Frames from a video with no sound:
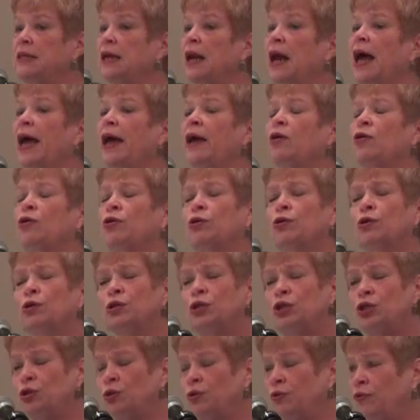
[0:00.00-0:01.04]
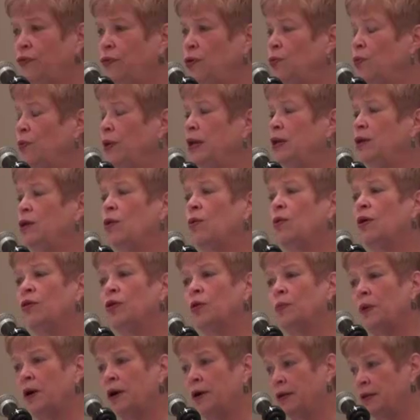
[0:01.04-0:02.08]
And I urge you, if you read no
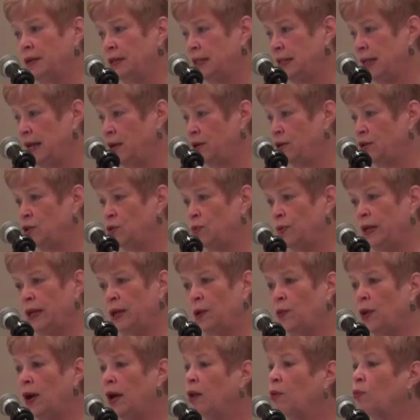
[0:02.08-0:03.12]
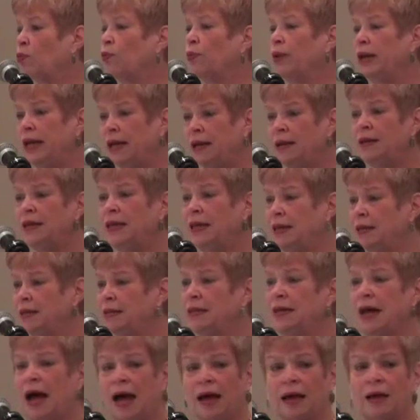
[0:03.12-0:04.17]
other part of the standards really well, read these
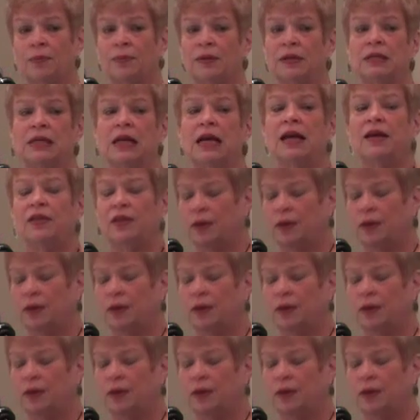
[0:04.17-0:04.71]
documents,